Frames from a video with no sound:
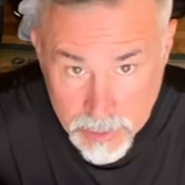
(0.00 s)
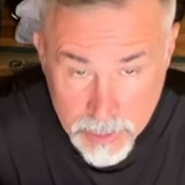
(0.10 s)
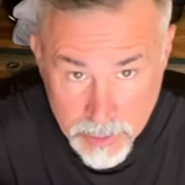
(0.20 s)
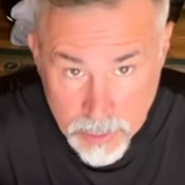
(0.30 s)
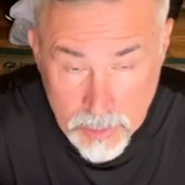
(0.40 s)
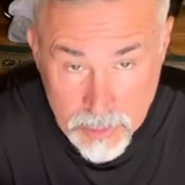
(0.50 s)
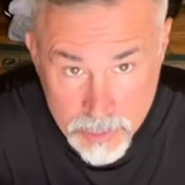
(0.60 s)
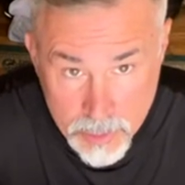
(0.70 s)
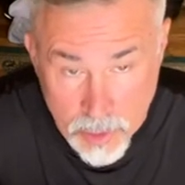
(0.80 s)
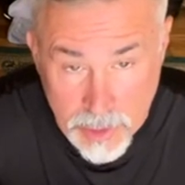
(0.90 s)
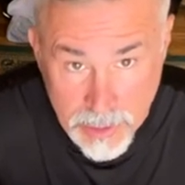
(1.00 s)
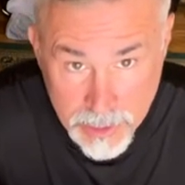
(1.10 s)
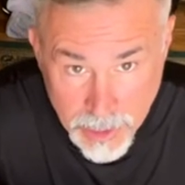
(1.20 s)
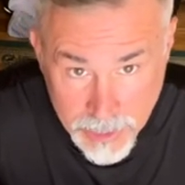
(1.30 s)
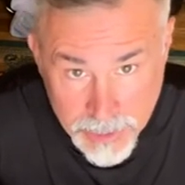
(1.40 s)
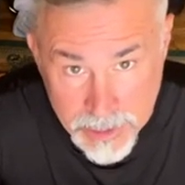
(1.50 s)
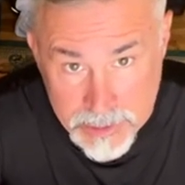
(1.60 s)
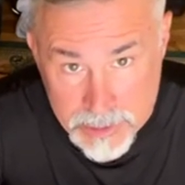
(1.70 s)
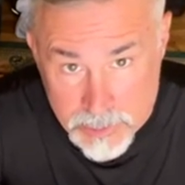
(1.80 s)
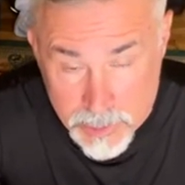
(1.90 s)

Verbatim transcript: you're turning like this, where you're